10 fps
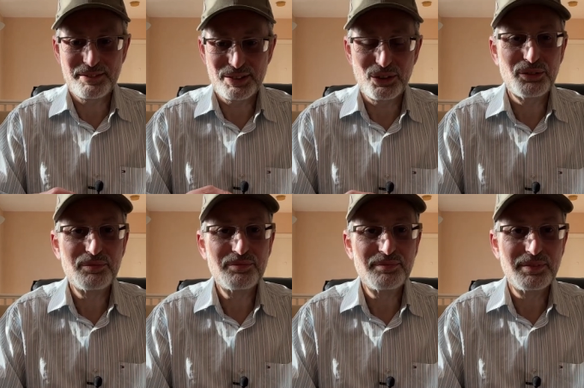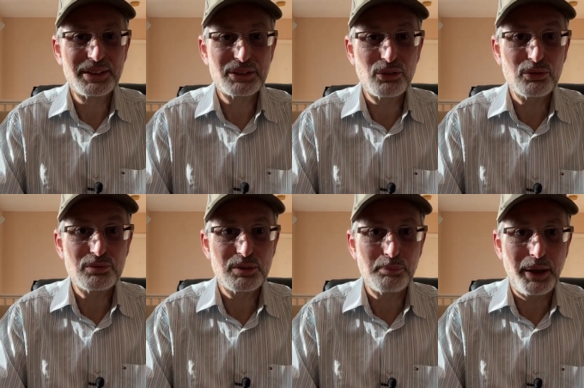So let's go
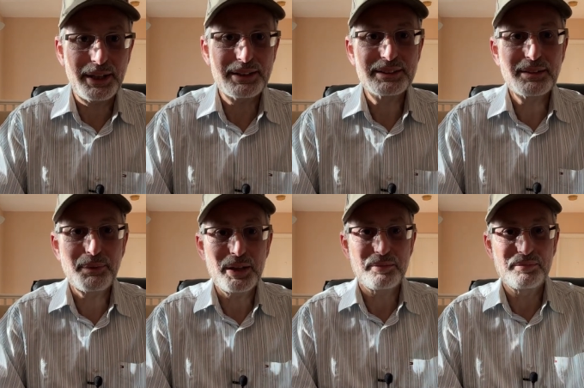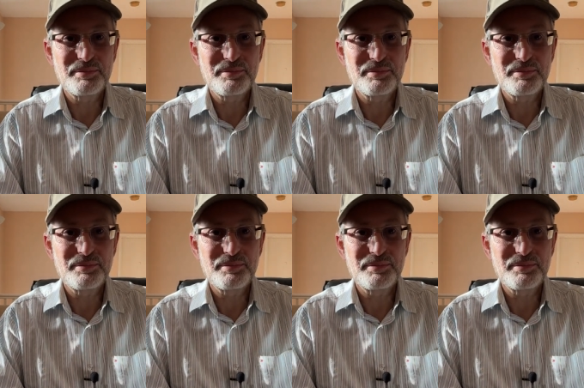to pack the pipe.